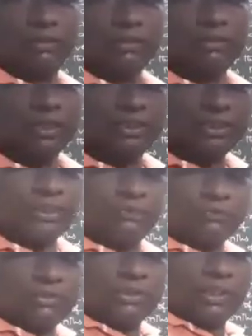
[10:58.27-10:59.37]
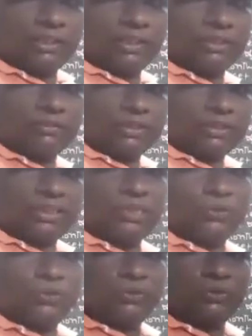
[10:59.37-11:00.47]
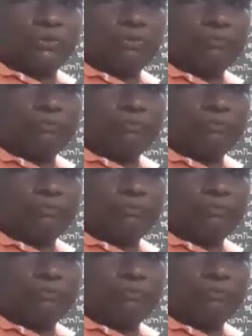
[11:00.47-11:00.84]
The trees which are near to the sea coast,